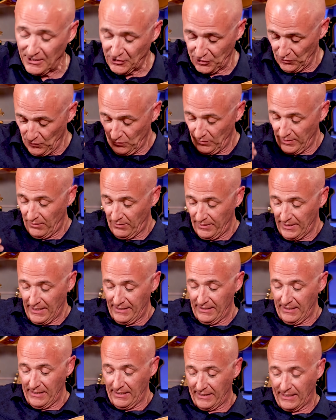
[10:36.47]
I do.
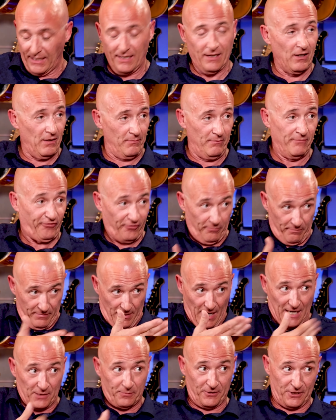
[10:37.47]
Again, from
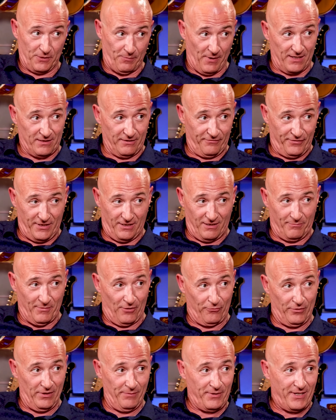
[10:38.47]
my perspective here, my
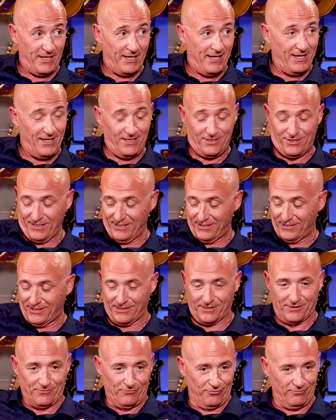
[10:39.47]
rib cage is
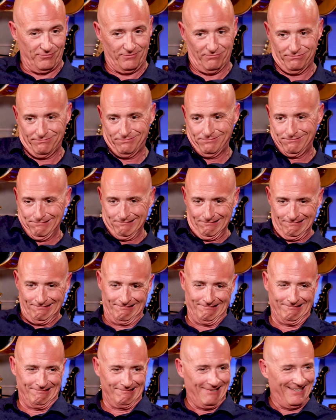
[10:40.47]
just. I
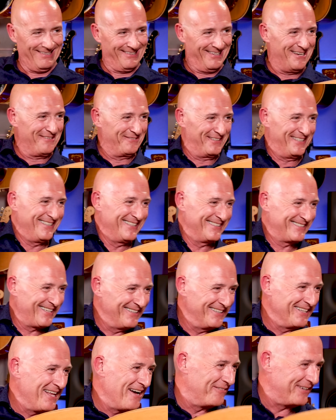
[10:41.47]
love it. I
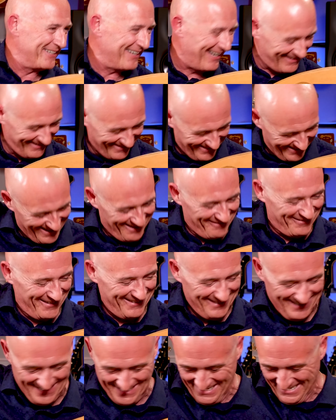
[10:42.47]

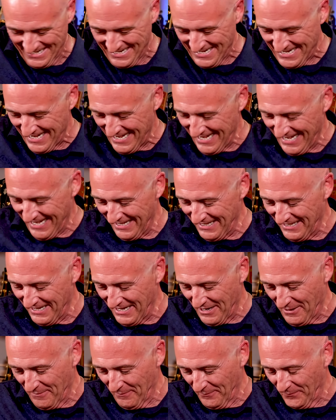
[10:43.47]
love it.
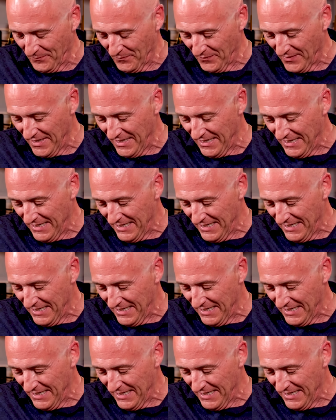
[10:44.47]
And.